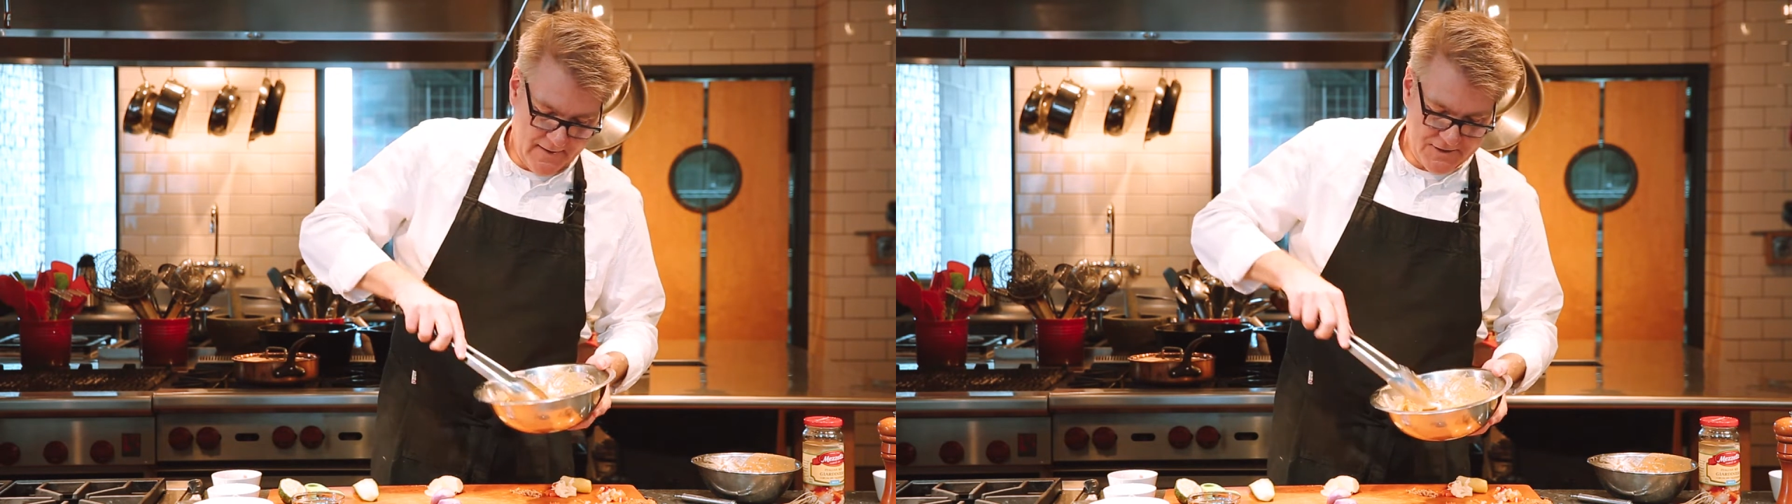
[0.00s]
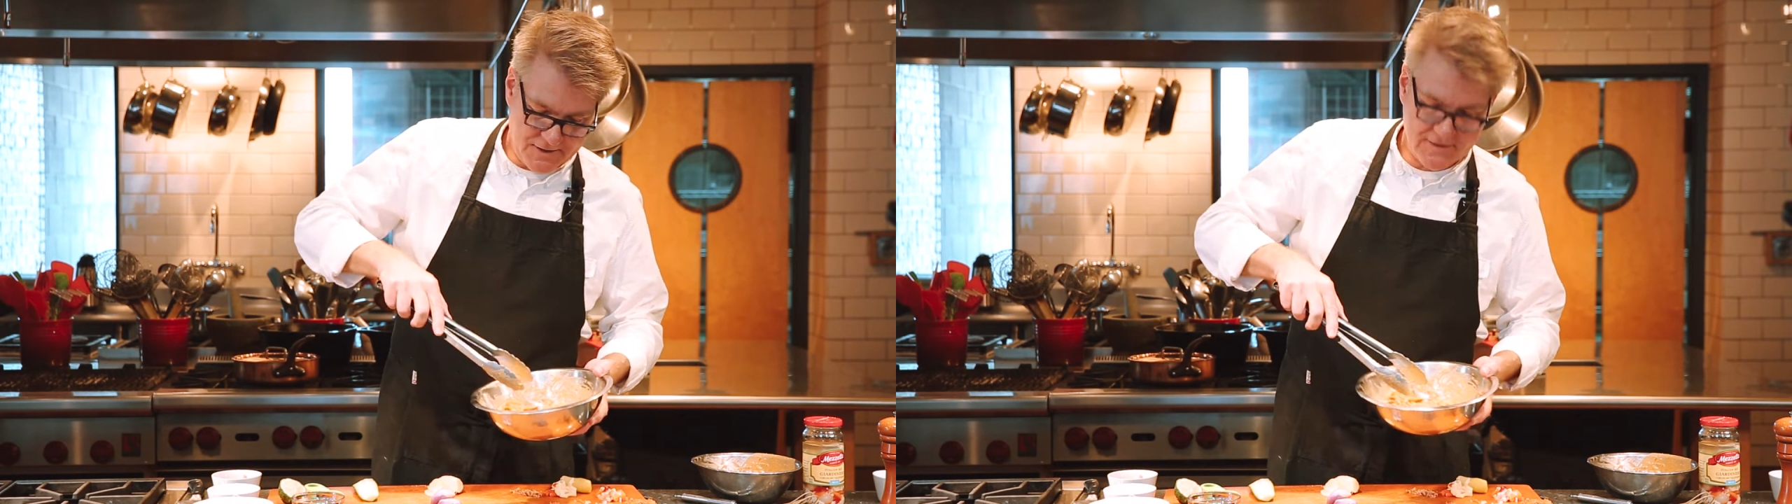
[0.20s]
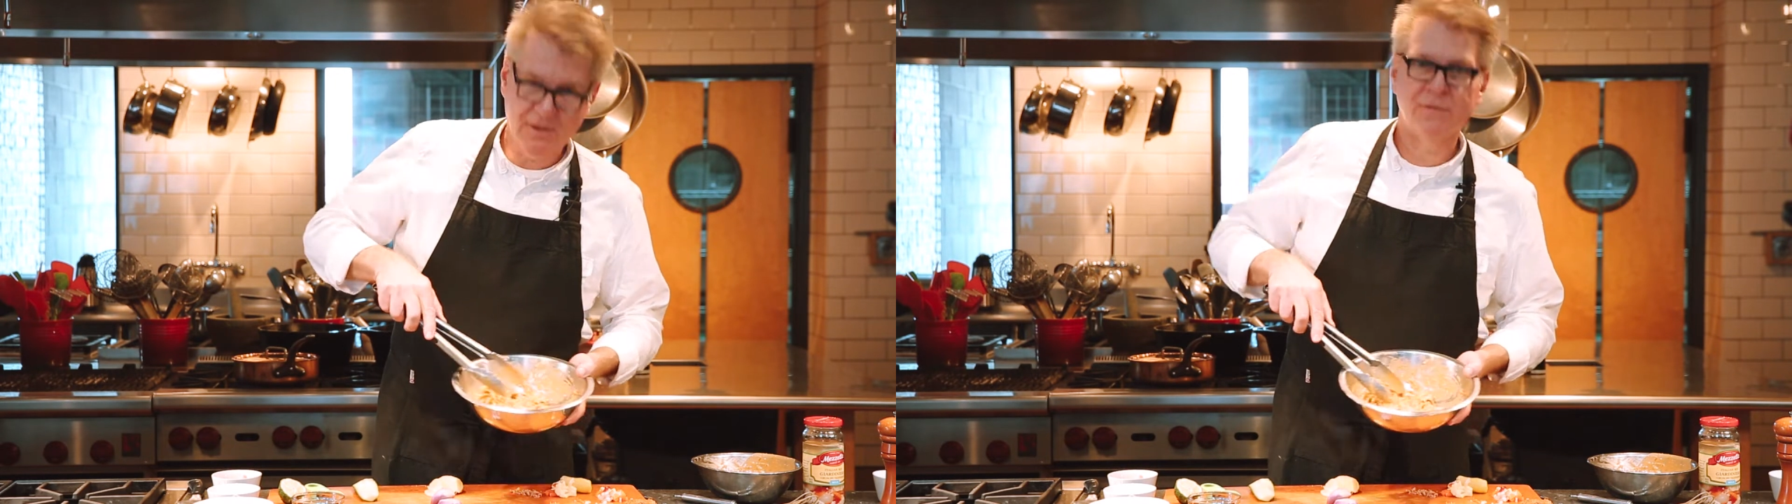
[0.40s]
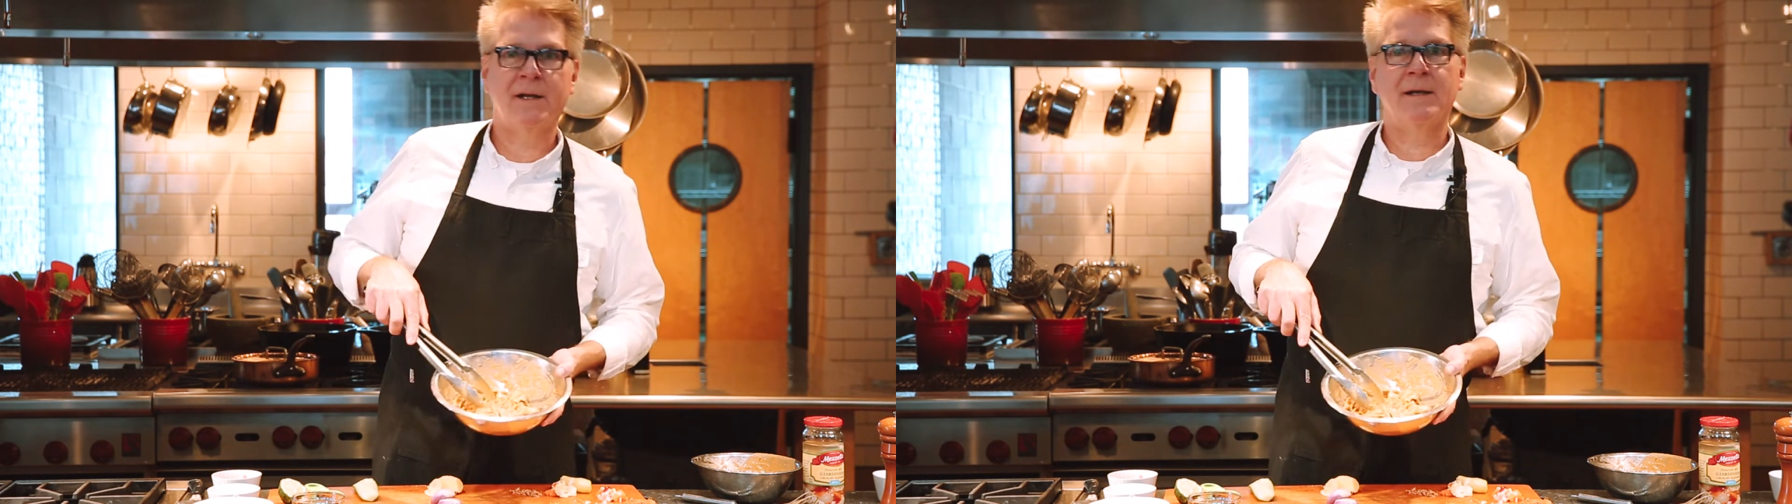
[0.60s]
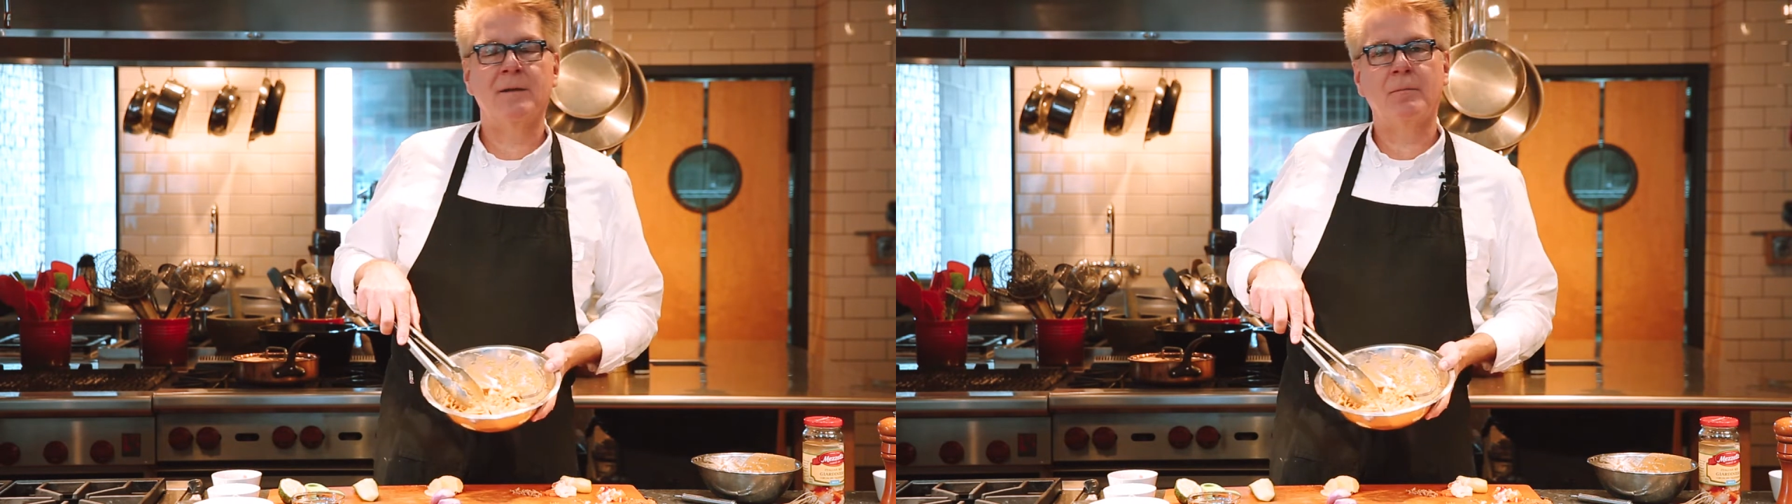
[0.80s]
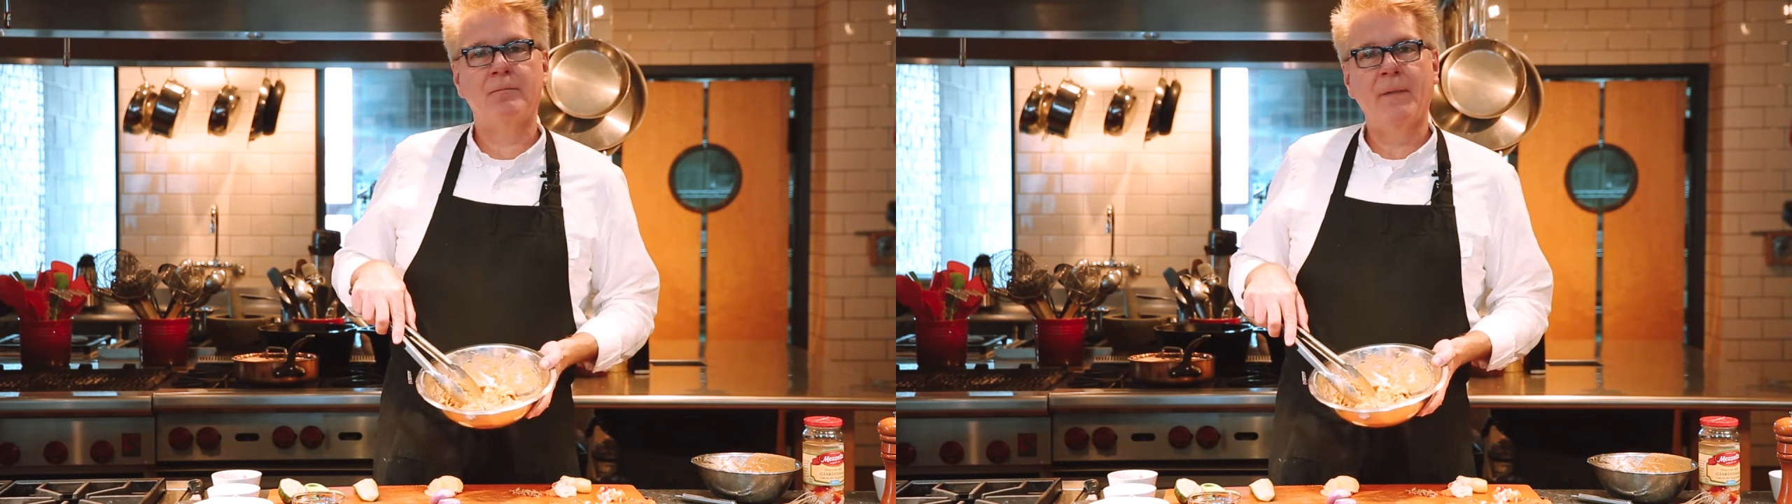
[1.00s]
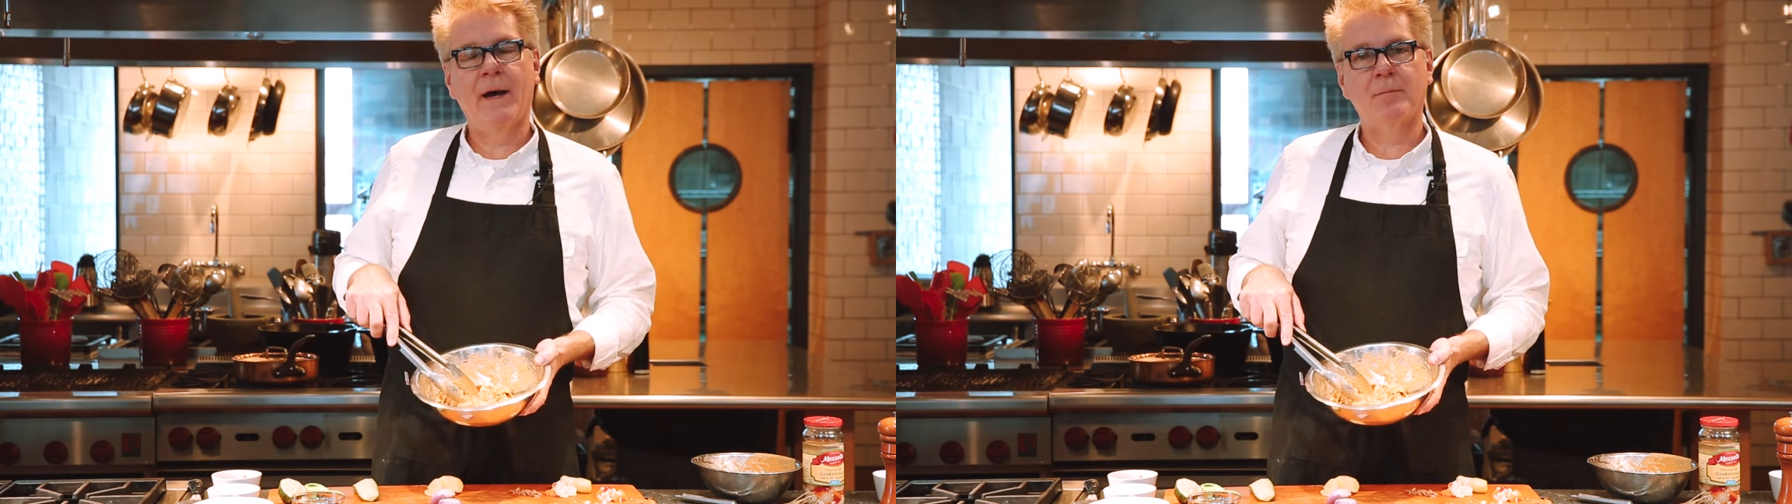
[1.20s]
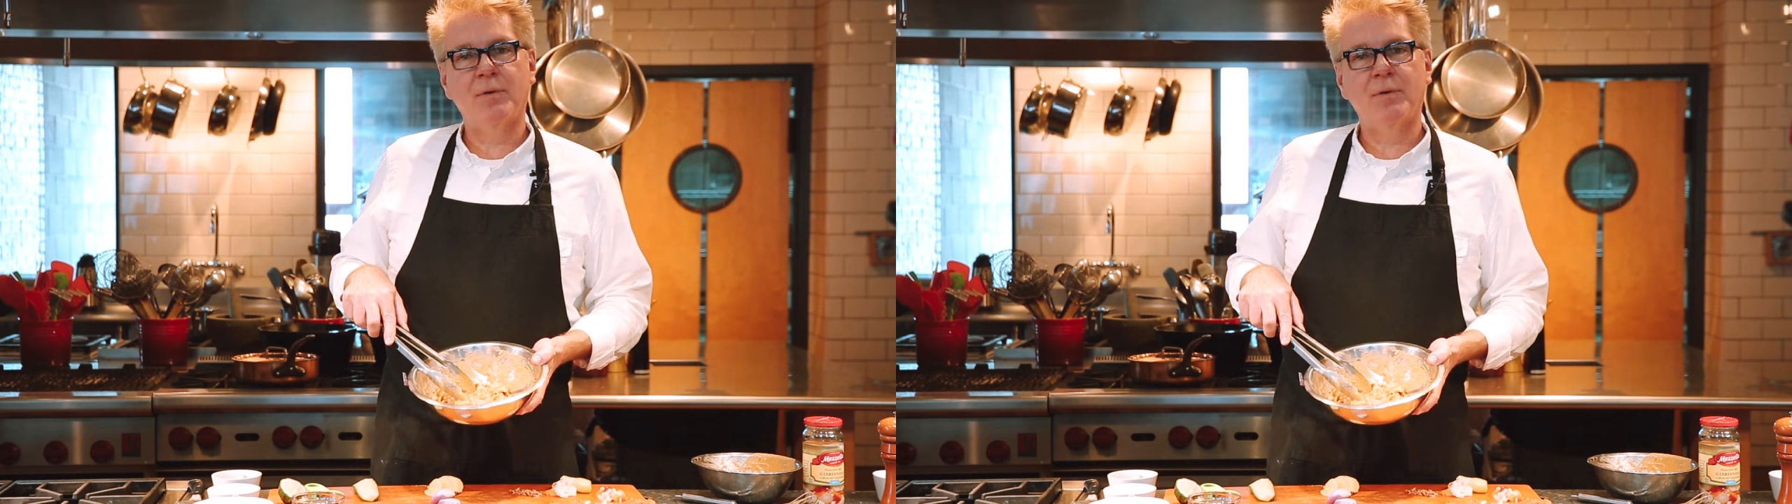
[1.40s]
they just served it on